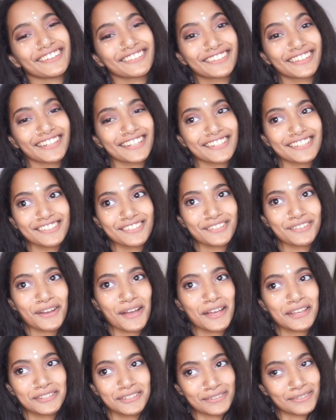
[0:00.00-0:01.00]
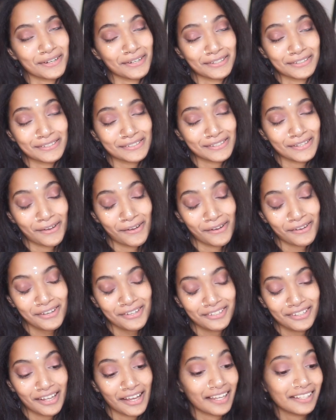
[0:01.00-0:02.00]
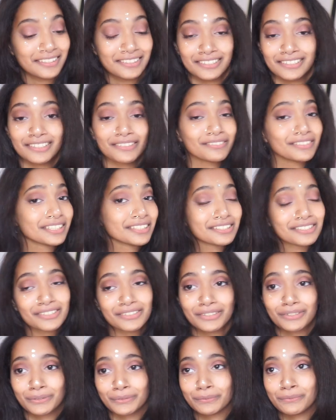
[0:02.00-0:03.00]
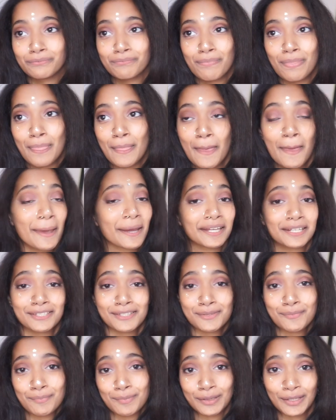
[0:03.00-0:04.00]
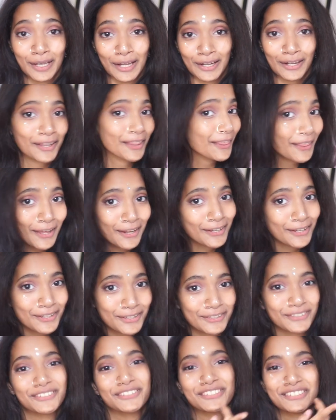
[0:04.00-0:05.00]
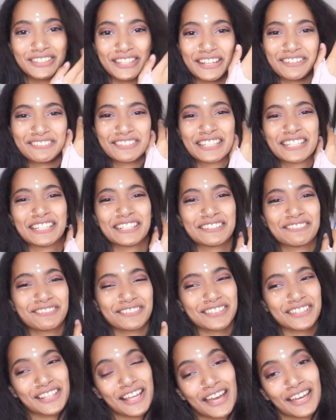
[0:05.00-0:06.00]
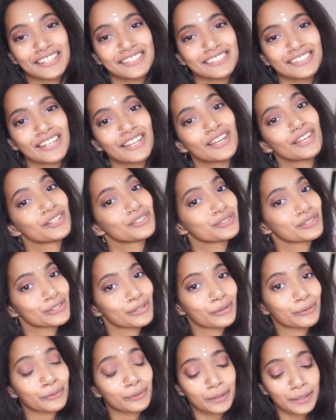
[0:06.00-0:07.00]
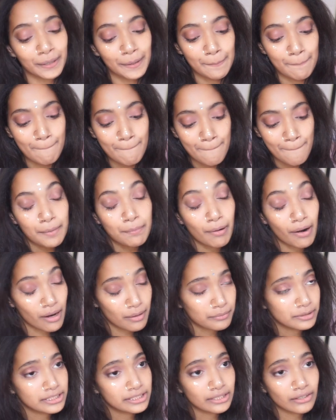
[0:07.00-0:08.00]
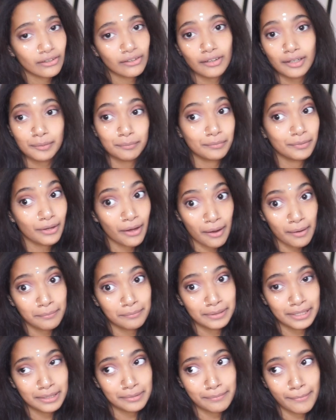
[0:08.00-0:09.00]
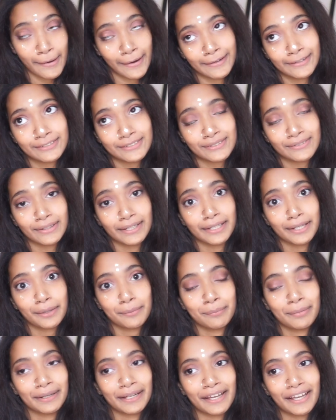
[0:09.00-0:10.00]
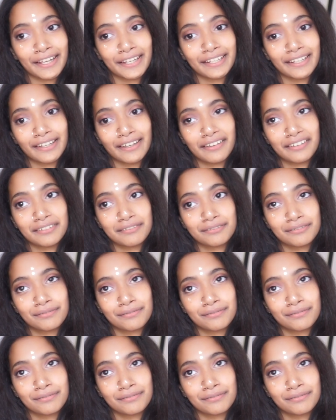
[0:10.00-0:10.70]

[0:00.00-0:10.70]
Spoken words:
Okay, so as you guys saw, I didn't even need to explain. Thank you, Stephanie, for that tour. I promise y'all I'm not being biased right now, but I,